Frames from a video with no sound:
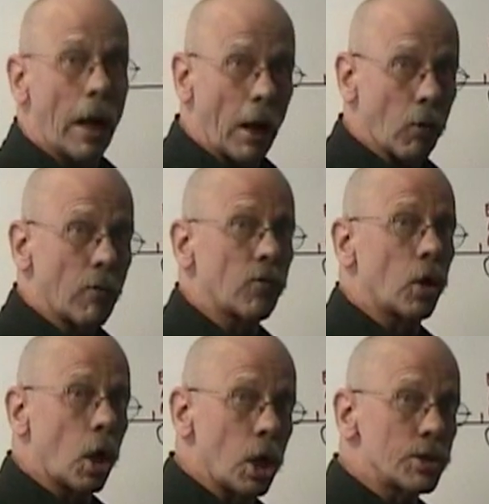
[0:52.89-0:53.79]
however,
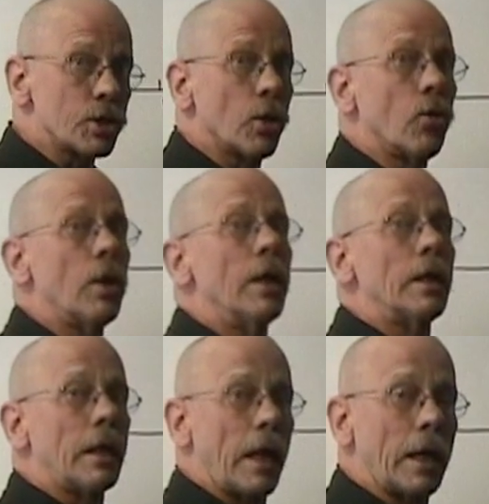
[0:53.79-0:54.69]
also
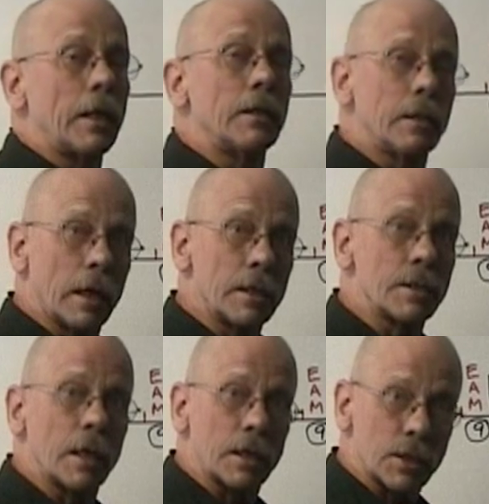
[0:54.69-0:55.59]
can and
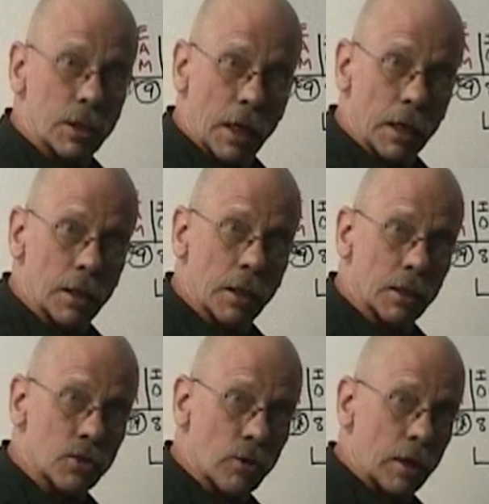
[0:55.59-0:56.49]
does extend the
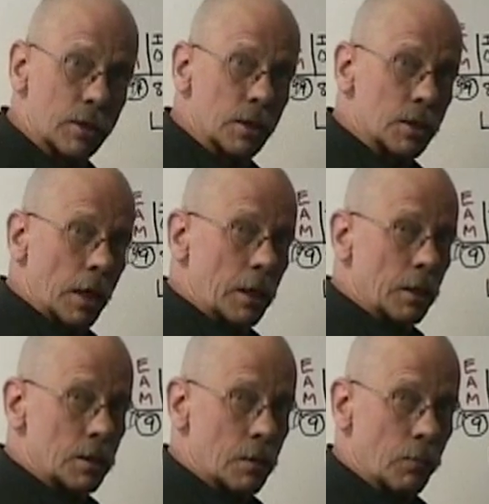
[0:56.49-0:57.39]
instruction set in
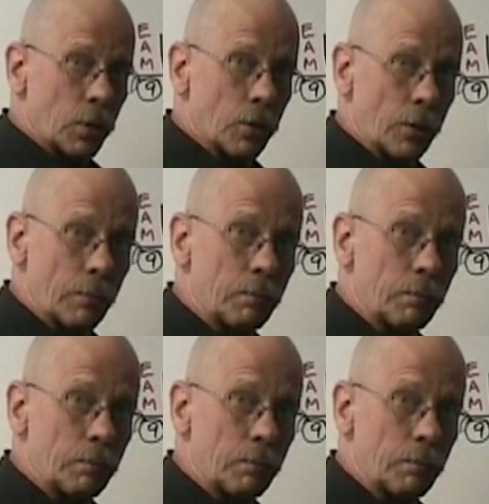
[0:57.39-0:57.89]
this computer.